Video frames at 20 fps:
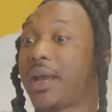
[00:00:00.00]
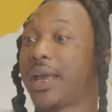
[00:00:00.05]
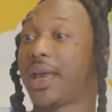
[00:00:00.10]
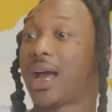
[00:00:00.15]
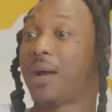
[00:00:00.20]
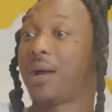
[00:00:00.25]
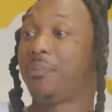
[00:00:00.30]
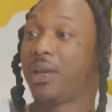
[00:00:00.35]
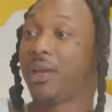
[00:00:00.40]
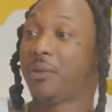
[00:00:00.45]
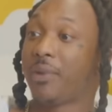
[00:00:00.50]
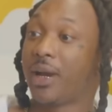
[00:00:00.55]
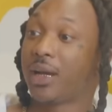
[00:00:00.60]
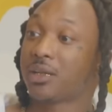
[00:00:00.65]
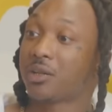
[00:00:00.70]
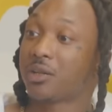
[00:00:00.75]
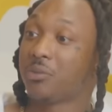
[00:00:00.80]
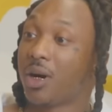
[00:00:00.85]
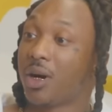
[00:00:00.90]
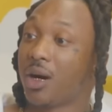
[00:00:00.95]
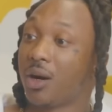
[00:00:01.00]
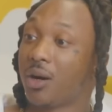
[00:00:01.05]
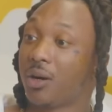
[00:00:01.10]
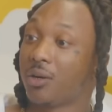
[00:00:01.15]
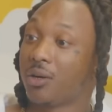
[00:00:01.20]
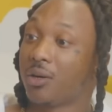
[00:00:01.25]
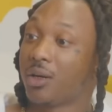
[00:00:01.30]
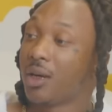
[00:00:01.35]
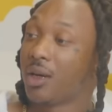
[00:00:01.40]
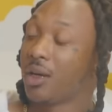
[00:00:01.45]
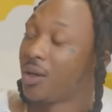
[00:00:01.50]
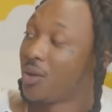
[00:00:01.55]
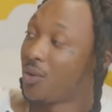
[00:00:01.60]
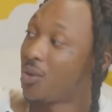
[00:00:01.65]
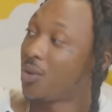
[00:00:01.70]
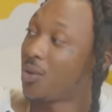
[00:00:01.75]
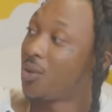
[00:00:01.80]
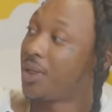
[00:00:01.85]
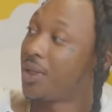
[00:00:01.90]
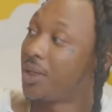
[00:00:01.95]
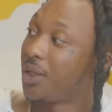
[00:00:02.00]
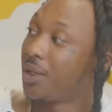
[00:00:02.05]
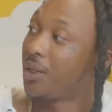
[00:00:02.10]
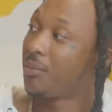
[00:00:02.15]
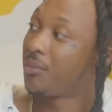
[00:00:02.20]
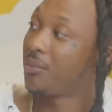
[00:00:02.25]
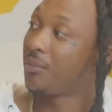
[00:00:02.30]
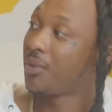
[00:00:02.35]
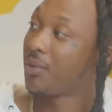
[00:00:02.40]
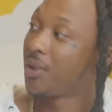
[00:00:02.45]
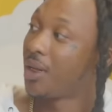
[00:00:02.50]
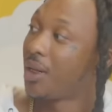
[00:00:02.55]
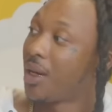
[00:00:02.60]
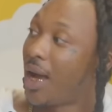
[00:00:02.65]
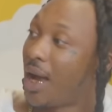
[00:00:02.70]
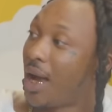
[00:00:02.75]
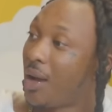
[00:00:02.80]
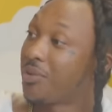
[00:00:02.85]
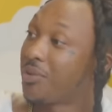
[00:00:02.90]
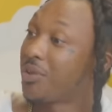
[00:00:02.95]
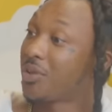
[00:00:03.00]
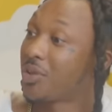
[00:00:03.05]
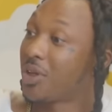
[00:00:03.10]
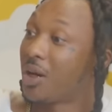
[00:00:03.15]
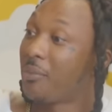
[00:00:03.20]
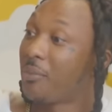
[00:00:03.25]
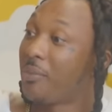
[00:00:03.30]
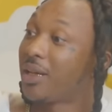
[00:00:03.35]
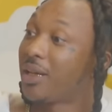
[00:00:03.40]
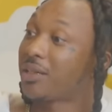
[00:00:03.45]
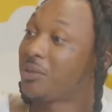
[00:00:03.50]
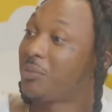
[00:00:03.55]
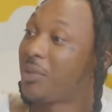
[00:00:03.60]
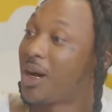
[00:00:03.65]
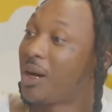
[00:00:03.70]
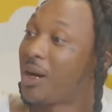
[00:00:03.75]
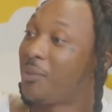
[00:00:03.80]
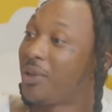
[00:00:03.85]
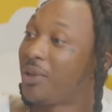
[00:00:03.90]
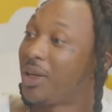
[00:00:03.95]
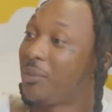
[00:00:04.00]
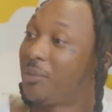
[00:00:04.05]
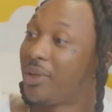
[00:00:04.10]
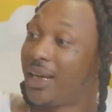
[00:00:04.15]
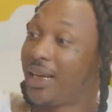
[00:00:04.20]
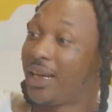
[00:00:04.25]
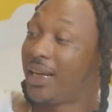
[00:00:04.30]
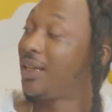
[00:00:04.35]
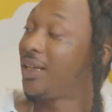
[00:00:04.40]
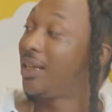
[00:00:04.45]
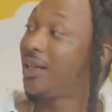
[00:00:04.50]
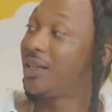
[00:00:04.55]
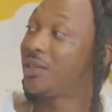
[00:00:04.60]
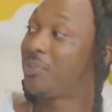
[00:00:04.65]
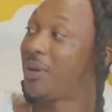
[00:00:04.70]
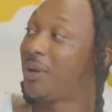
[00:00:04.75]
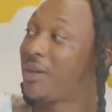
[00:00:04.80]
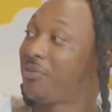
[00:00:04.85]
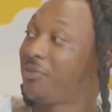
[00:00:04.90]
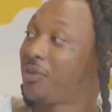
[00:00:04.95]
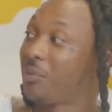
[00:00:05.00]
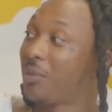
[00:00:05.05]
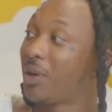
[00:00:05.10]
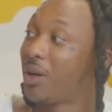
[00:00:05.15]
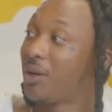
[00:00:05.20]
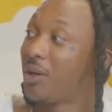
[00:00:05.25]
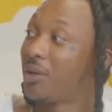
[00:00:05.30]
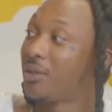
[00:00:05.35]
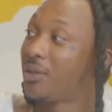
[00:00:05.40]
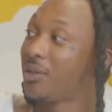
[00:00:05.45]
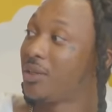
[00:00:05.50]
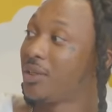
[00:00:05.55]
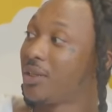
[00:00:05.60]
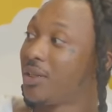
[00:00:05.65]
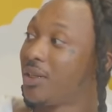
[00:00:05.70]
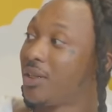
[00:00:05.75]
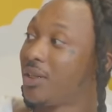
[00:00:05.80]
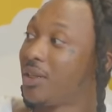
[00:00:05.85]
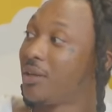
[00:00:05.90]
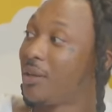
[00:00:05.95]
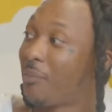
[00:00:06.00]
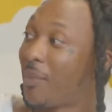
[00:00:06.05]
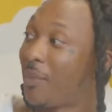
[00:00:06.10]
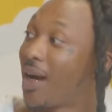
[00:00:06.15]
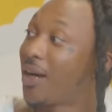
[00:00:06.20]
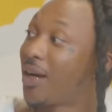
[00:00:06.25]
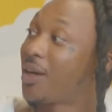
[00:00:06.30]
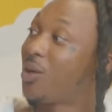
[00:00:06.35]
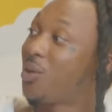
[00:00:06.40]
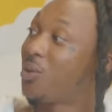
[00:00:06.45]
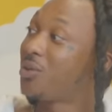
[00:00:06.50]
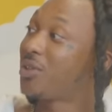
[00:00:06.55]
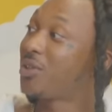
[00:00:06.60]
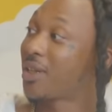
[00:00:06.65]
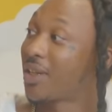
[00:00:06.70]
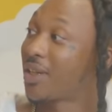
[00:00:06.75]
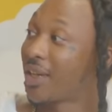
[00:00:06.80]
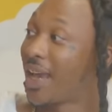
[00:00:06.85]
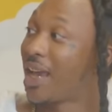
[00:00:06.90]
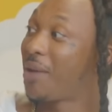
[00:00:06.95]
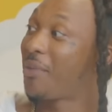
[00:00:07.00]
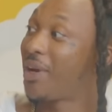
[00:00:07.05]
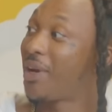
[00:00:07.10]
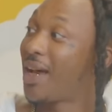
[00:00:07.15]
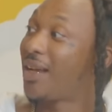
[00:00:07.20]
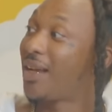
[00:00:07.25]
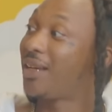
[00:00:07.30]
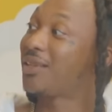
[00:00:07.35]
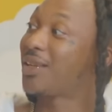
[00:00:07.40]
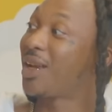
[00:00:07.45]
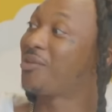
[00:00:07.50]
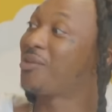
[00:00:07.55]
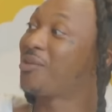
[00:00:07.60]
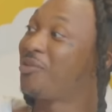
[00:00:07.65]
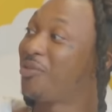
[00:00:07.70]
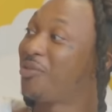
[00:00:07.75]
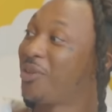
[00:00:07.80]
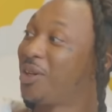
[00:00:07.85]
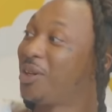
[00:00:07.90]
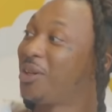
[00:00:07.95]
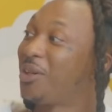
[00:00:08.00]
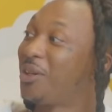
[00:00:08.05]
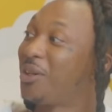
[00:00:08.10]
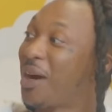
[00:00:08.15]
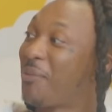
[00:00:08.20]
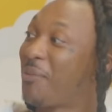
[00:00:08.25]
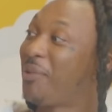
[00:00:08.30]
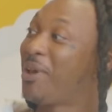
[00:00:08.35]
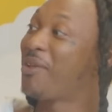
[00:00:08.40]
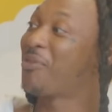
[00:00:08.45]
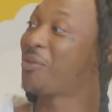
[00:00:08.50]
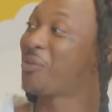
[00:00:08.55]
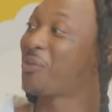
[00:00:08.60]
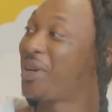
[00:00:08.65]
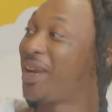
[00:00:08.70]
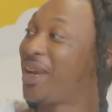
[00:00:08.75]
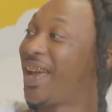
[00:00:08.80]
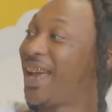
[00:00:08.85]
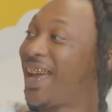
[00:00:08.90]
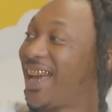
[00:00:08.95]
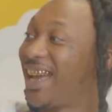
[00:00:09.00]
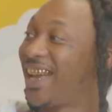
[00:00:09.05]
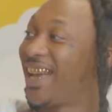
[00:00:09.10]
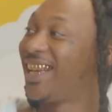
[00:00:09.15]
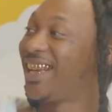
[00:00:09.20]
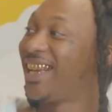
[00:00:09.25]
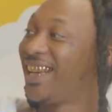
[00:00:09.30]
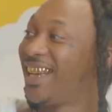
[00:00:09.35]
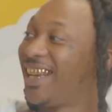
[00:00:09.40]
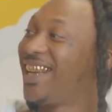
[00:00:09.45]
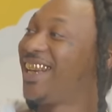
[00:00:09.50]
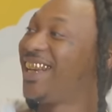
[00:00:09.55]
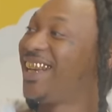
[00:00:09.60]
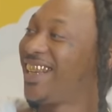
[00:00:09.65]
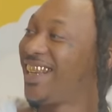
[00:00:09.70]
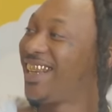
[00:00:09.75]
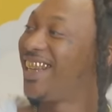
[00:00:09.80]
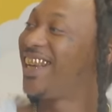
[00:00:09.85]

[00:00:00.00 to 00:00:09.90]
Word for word: game. I played basketball growing up. I was a star basketball player, but they didn't let us play football. Mm. My coach came and got us off the field. I played for. He watch watched you get hurt.